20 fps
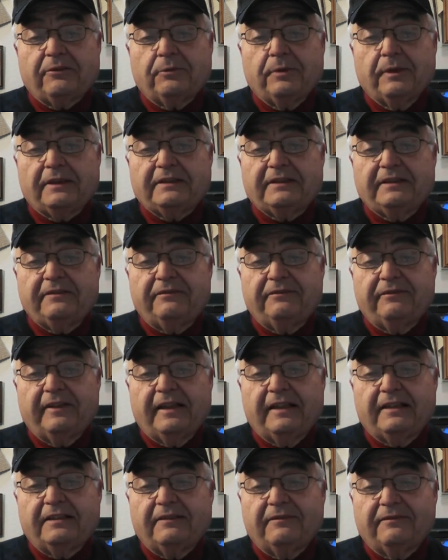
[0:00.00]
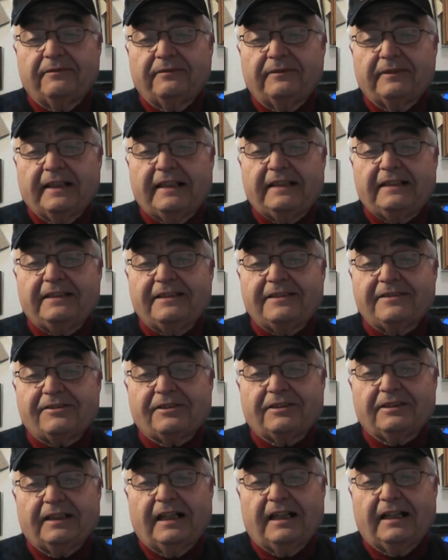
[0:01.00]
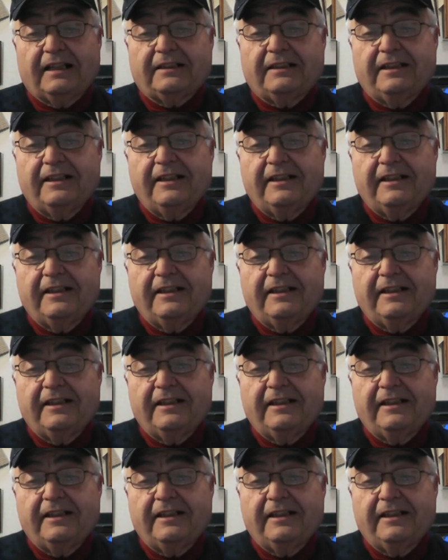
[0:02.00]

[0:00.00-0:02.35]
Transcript: quickly fled the salon.